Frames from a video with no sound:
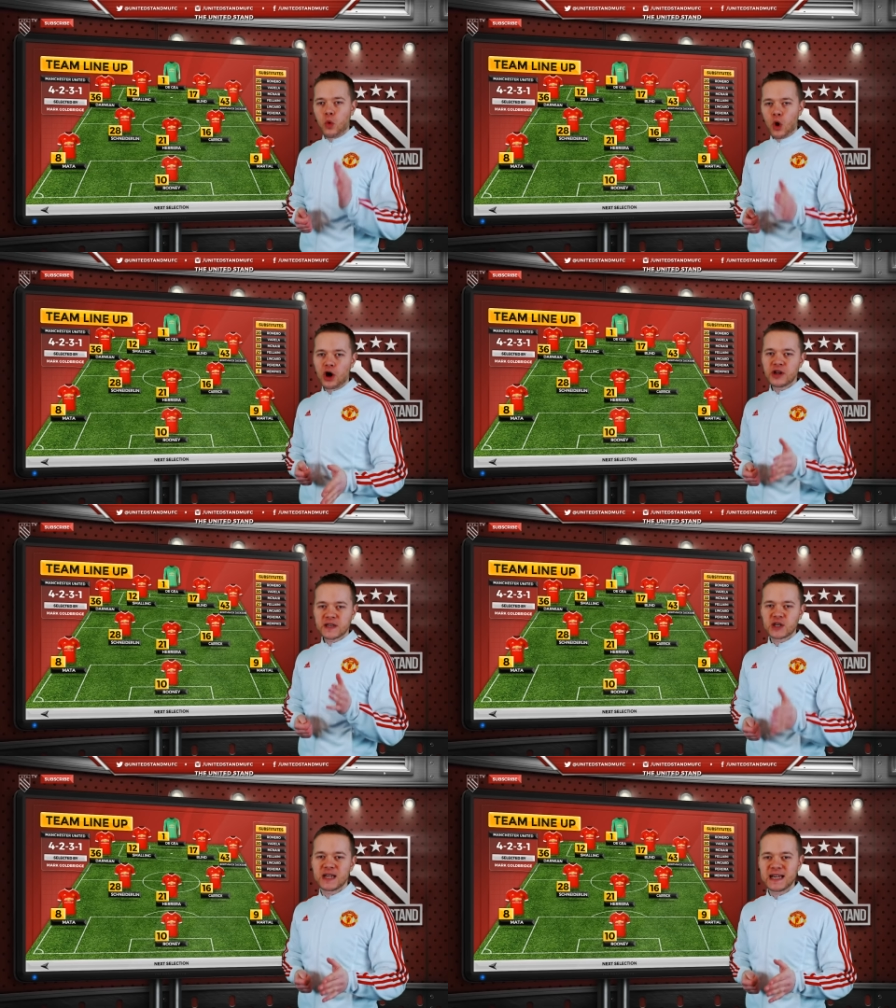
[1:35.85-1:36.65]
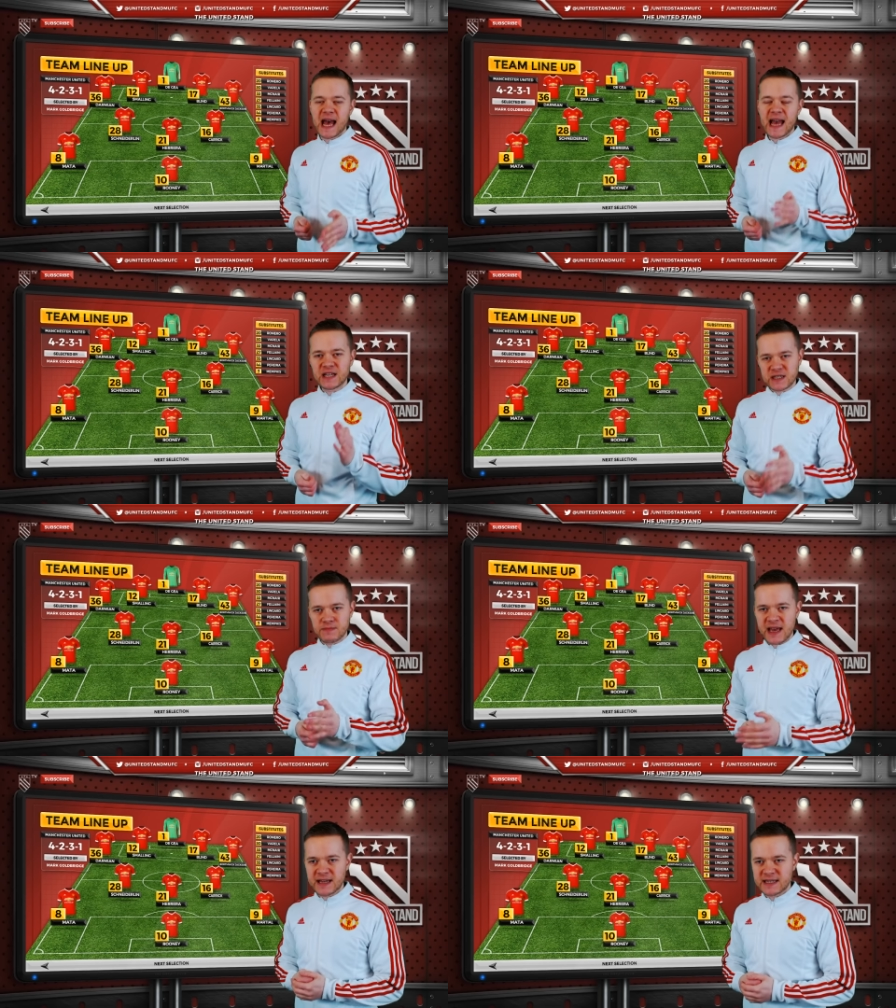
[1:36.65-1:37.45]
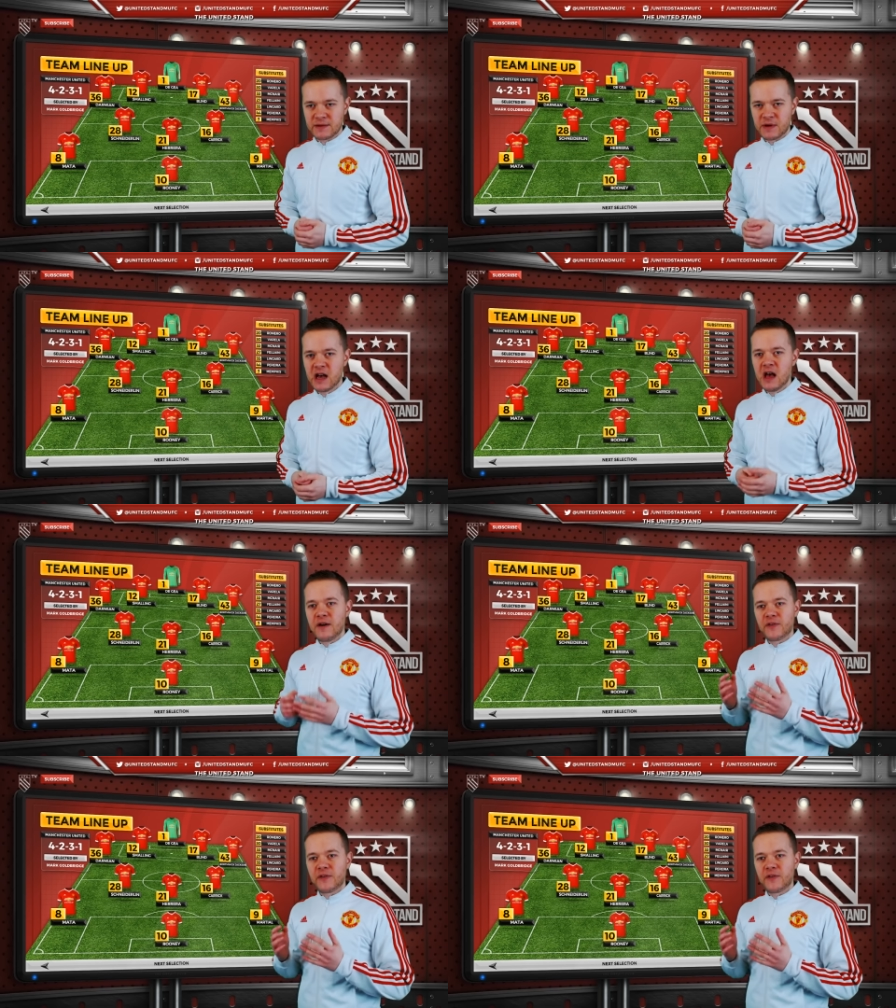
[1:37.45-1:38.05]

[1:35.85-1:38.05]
One sunny day doesn't make a summer.